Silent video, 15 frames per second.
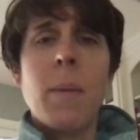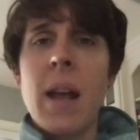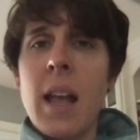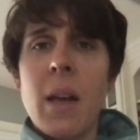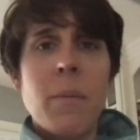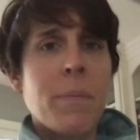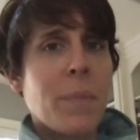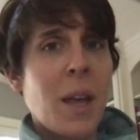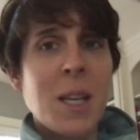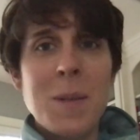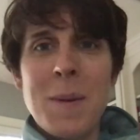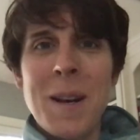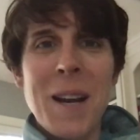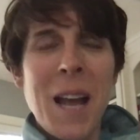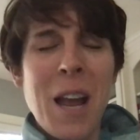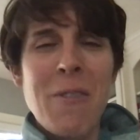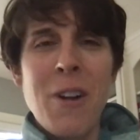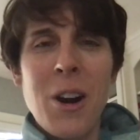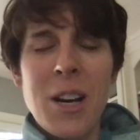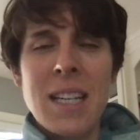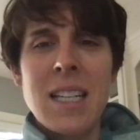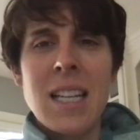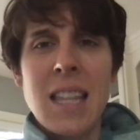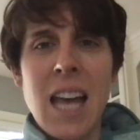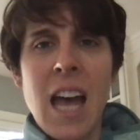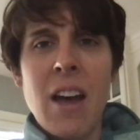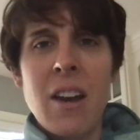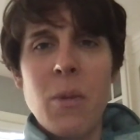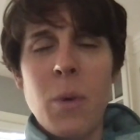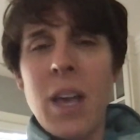My husband and I have already done
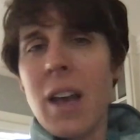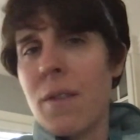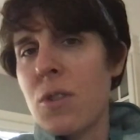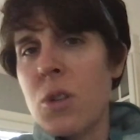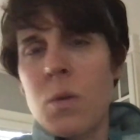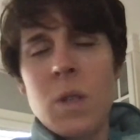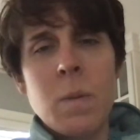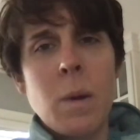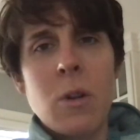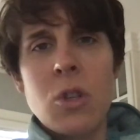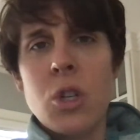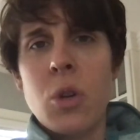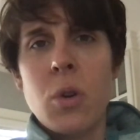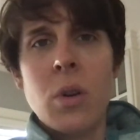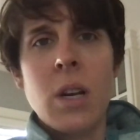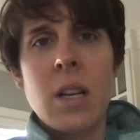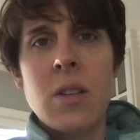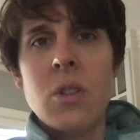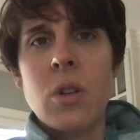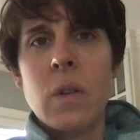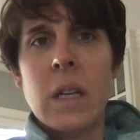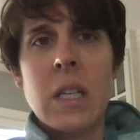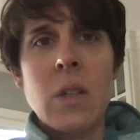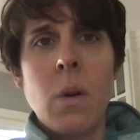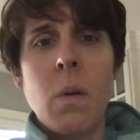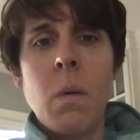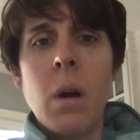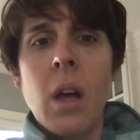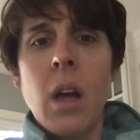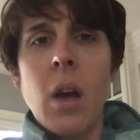that. We have 2 small children and certainly
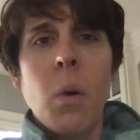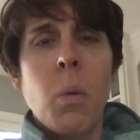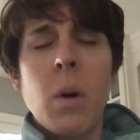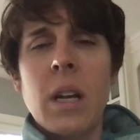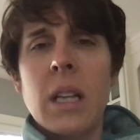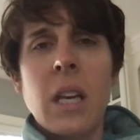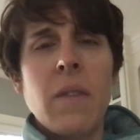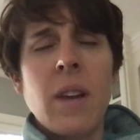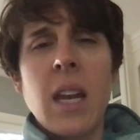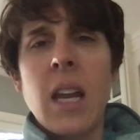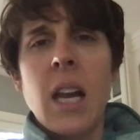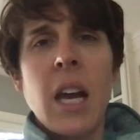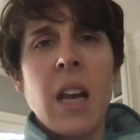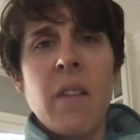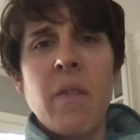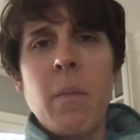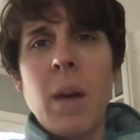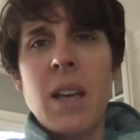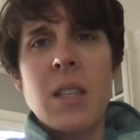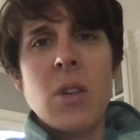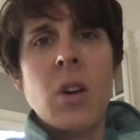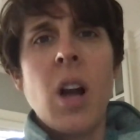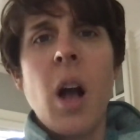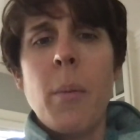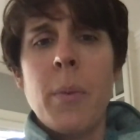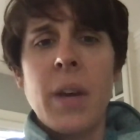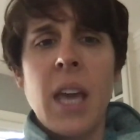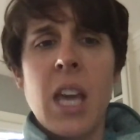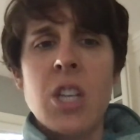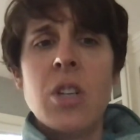don't want to leave any kind of mess or
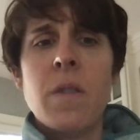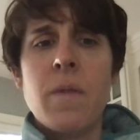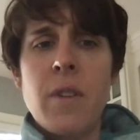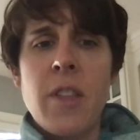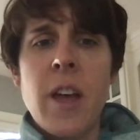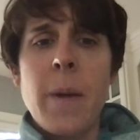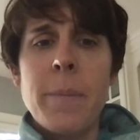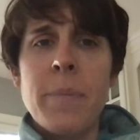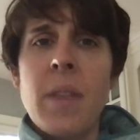complication for them.